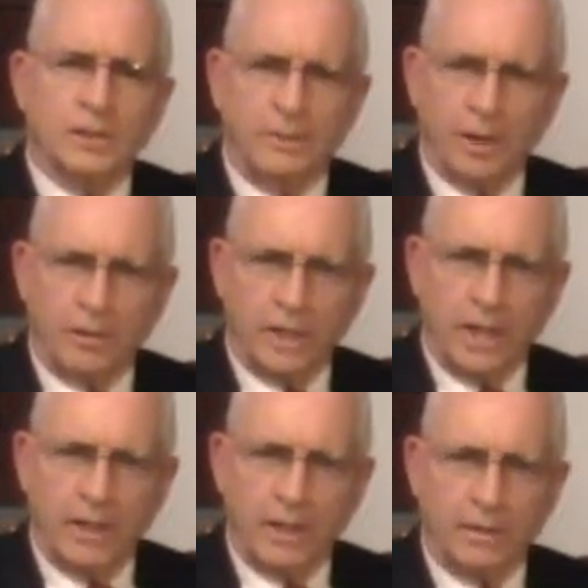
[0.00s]
Seminole
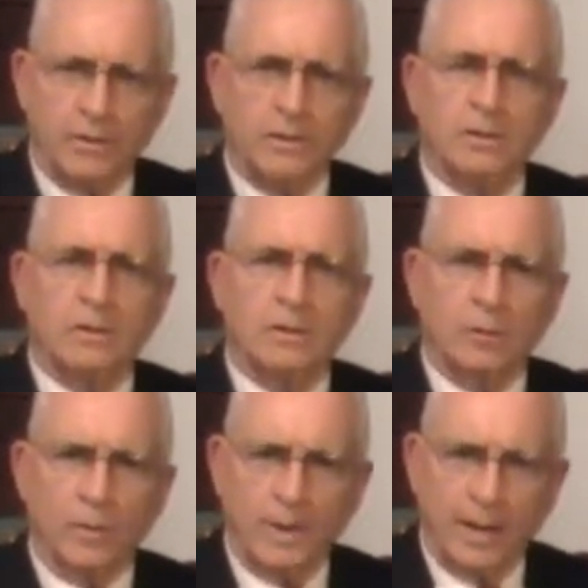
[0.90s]
County,
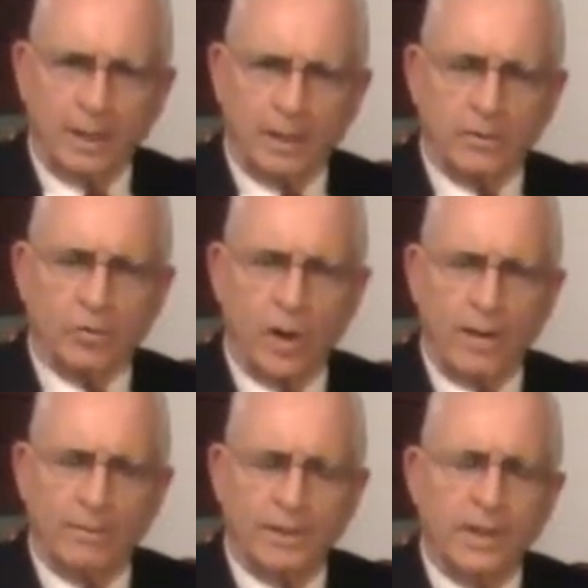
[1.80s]
Republican
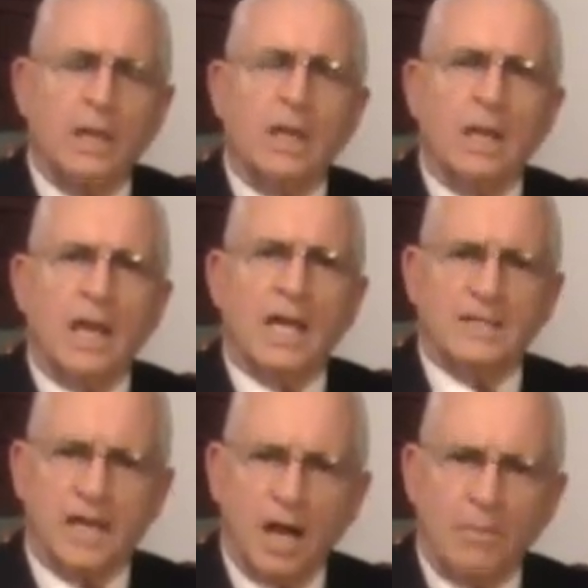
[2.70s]
rep,
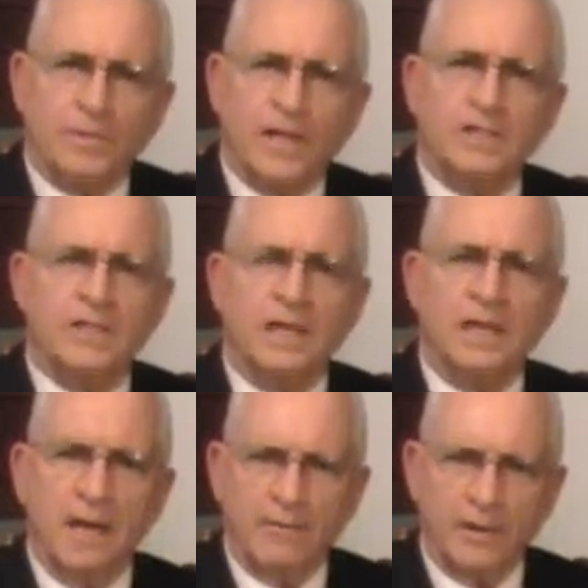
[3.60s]
has helped us
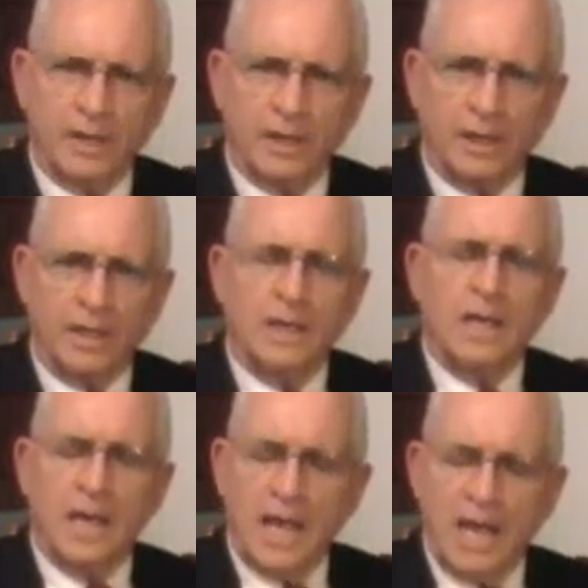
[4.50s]
significantly,
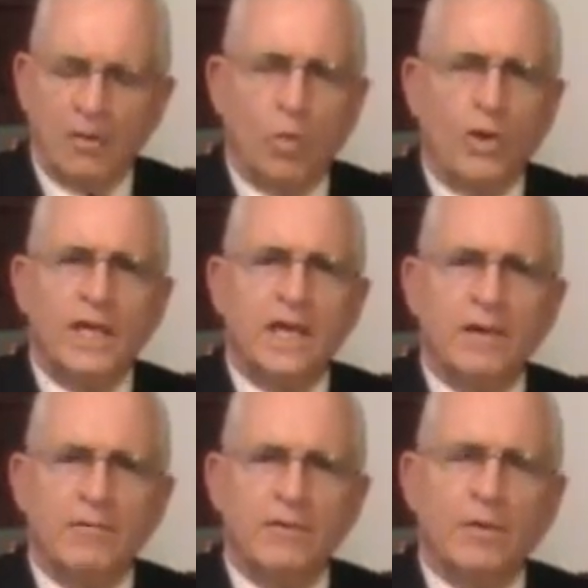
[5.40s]
and we
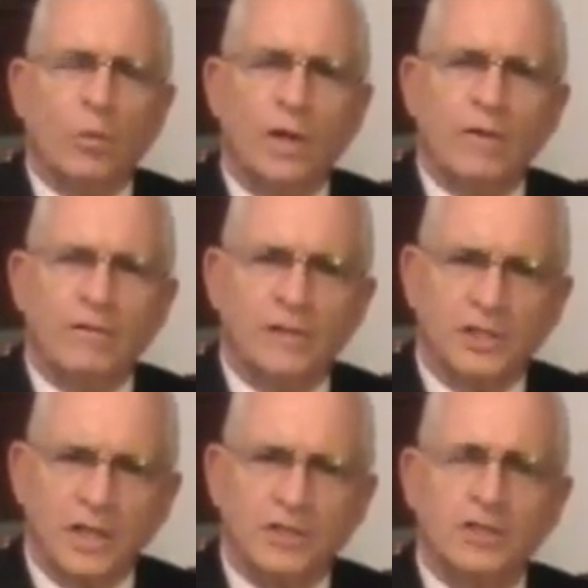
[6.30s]
have
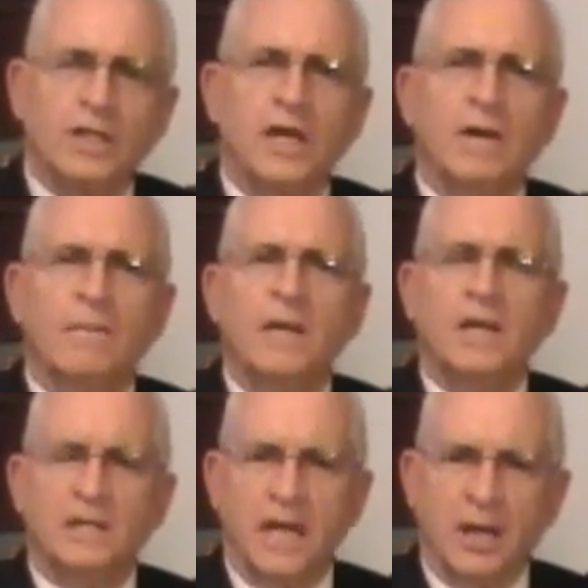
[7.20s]
assisted him
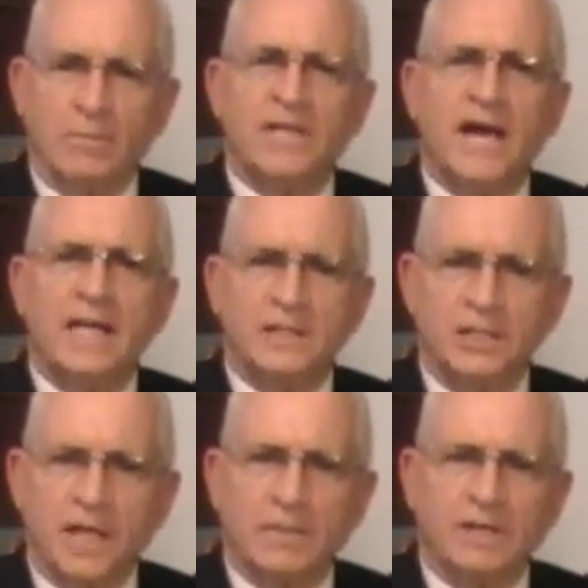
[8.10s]
to help
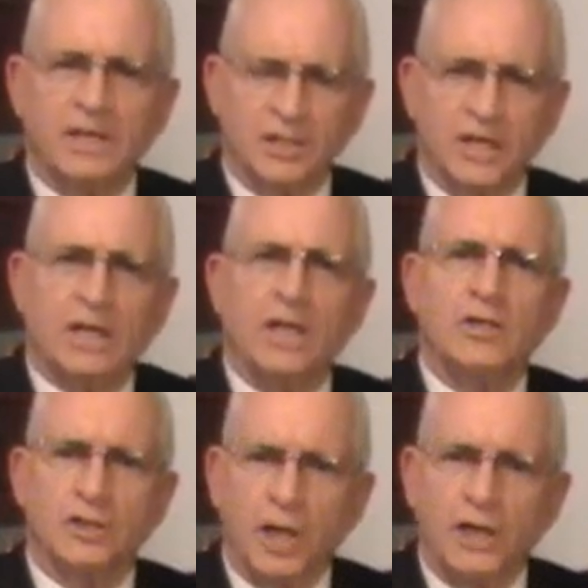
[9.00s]
tighten state
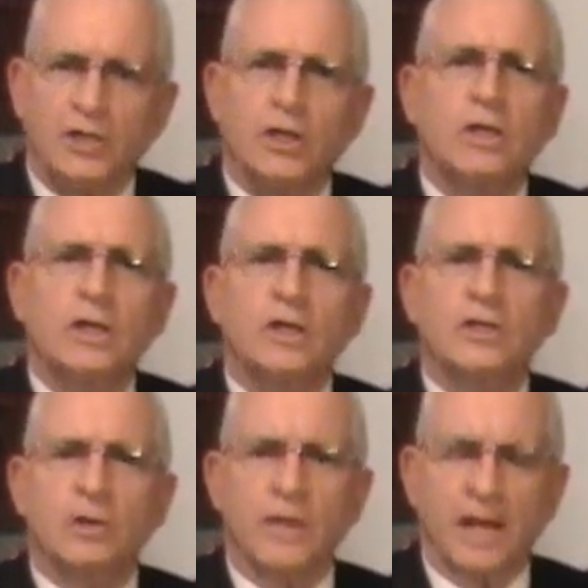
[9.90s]
legislation
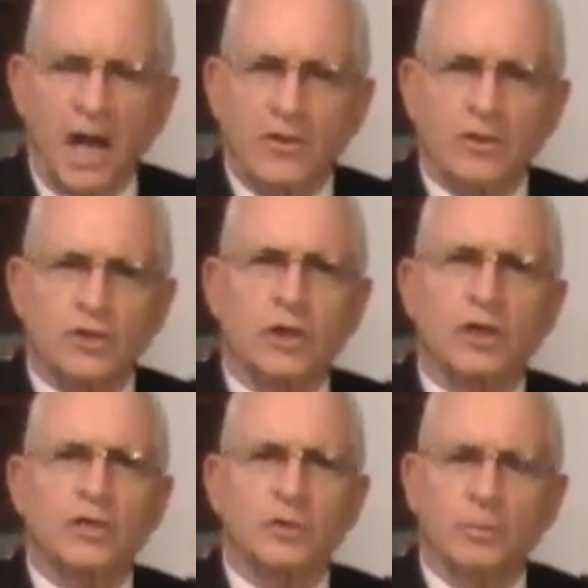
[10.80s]
so that other
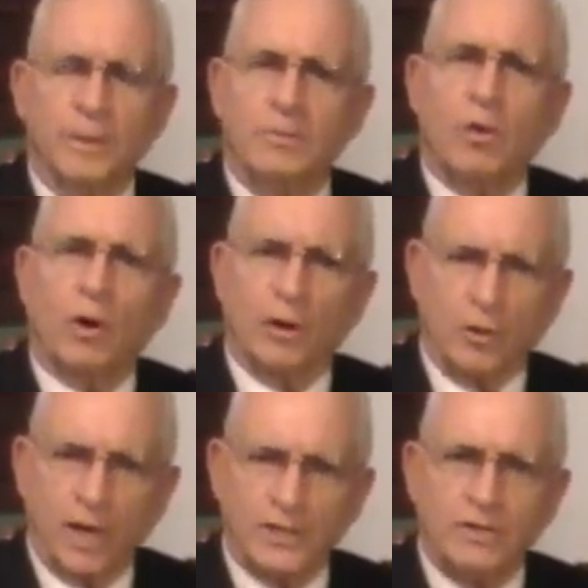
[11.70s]
circuits would be more
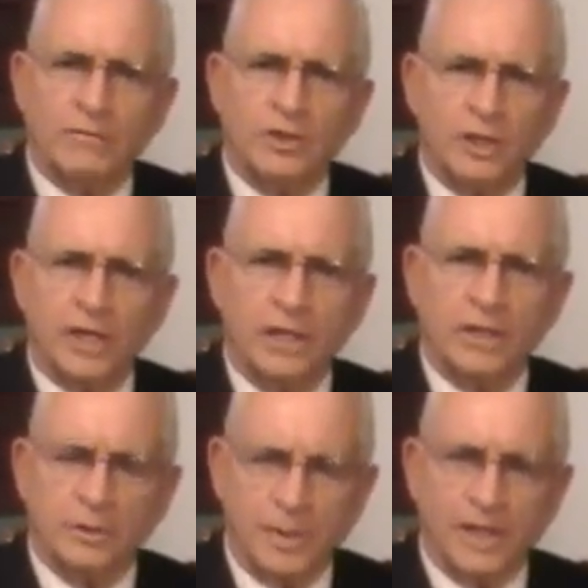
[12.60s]
aggressive in shutting
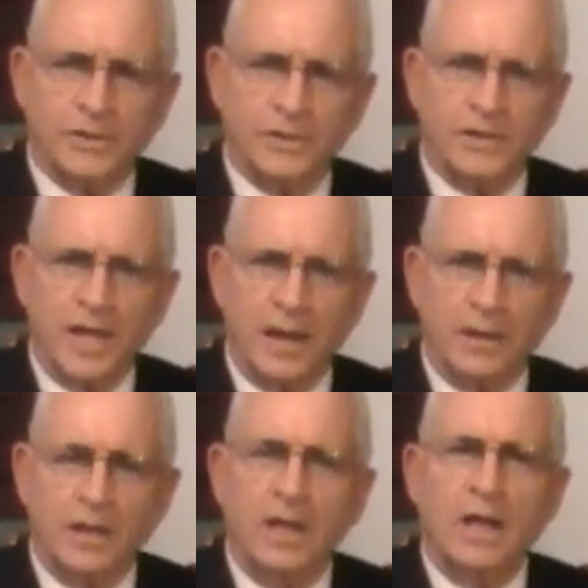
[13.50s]
these places down.